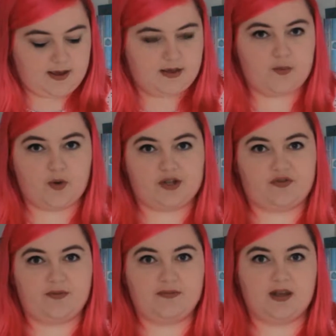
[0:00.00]
the books
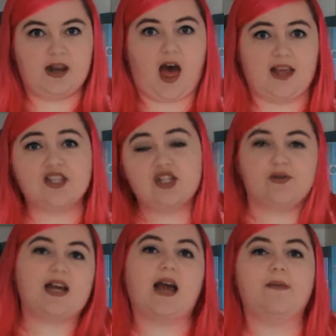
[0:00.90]
from the last 2
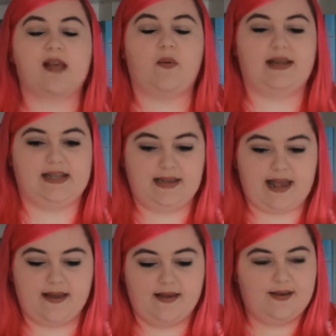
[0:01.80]
times I went in
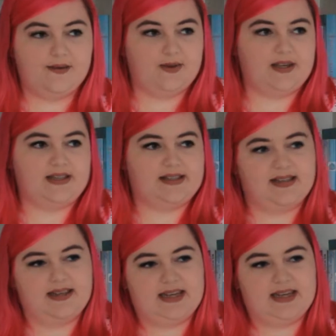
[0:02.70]
there, because